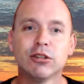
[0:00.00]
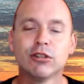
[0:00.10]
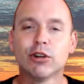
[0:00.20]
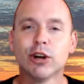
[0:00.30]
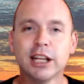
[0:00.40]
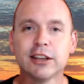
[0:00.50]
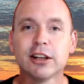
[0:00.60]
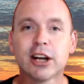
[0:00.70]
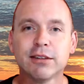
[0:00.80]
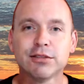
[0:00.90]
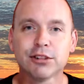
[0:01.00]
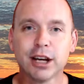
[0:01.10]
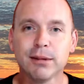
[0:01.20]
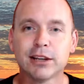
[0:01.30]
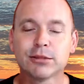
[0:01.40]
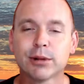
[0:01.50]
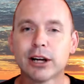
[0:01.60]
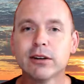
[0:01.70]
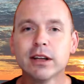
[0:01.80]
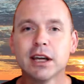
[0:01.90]
Join in the live streaming as
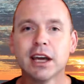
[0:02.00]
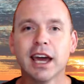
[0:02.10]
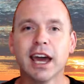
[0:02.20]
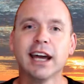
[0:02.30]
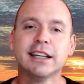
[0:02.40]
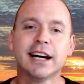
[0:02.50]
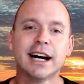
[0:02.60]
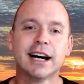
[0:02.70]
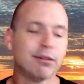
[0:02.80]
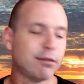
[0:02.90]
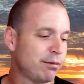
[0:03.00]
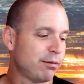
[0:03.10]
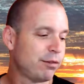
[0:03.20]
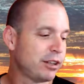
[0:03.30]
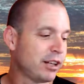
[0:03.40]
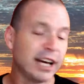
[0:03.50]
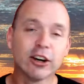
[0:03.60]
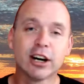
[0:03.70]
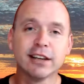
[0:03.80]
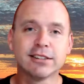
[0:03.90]
well. And for today,
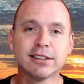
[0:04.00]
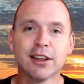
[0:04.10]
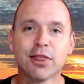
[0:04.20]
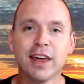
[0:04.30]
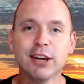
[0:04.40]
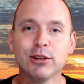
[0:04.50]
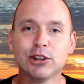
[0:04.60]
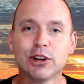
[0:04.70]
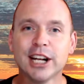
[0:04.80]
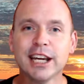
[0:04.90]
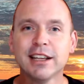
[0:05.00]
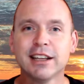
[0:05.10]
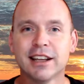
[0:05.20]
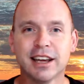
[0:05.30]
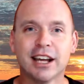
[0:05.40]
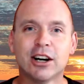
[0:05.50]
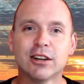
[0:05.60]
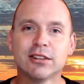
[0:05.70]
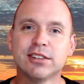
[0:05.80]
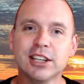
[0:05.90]
guys, thank you for joining, and
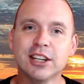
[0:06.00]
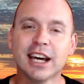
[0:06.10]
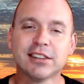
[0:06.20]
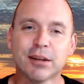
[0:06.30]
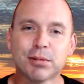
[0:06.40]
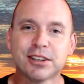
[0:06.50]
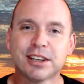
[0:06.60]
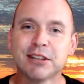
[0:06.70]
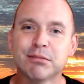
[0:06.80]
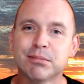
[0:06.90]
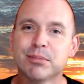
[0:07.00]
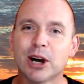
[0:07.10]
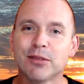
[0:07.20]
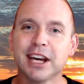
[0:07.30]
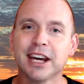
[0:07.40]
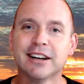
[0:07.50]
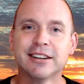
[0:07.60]
I'll see you next episode. Bye for now.